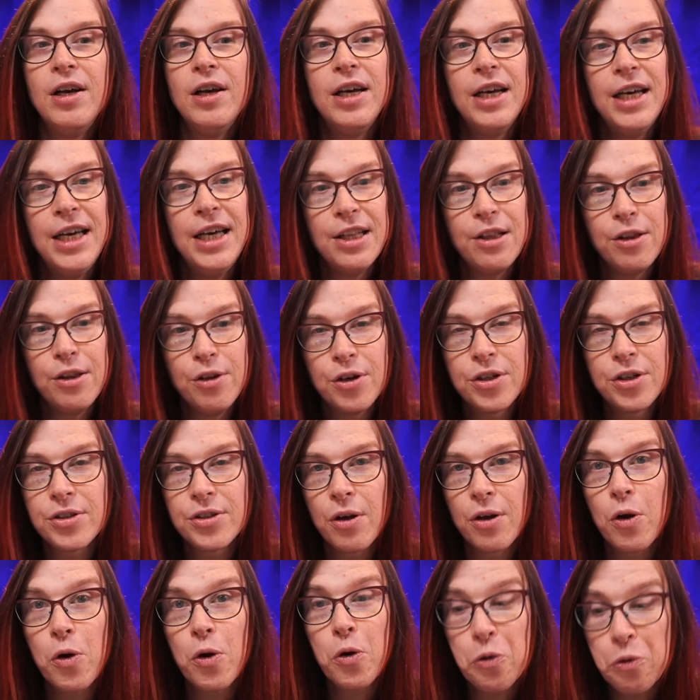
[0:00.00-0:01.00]
it looks
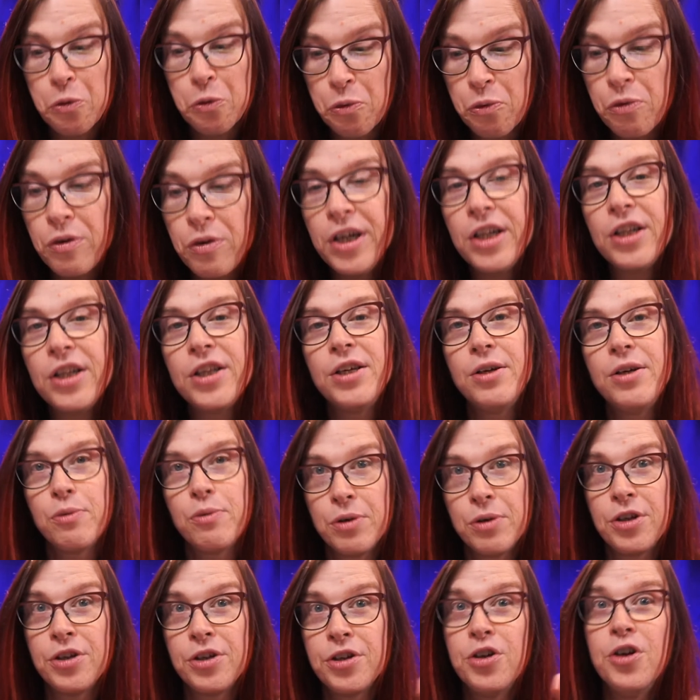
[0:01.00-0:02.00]
really,
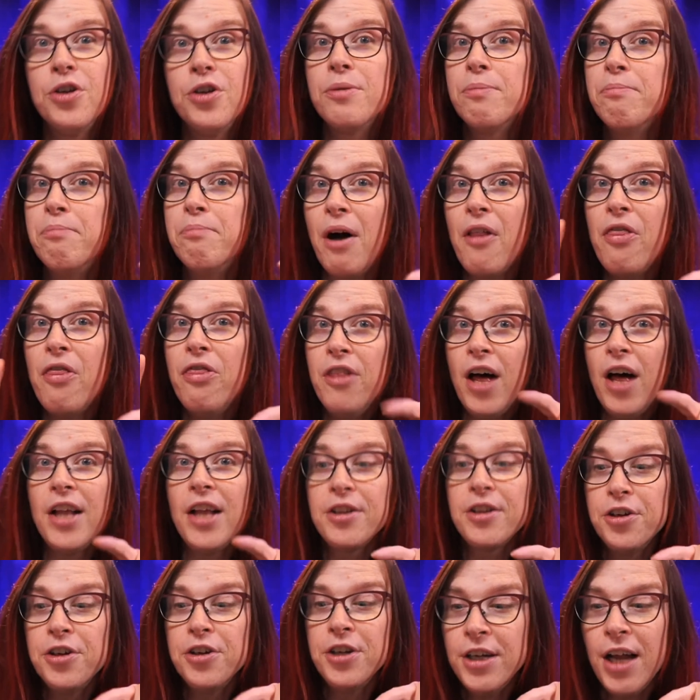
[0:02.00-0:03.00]
really good, but not
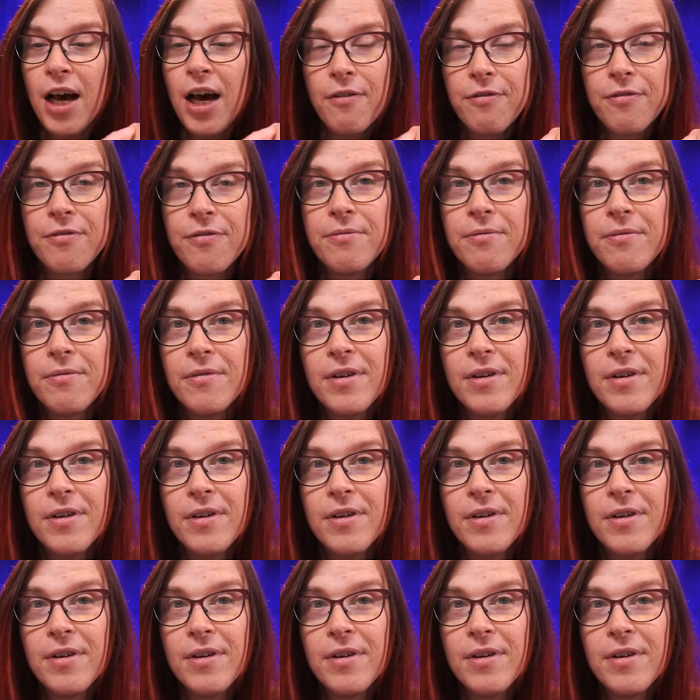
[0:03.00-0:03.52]
good enough.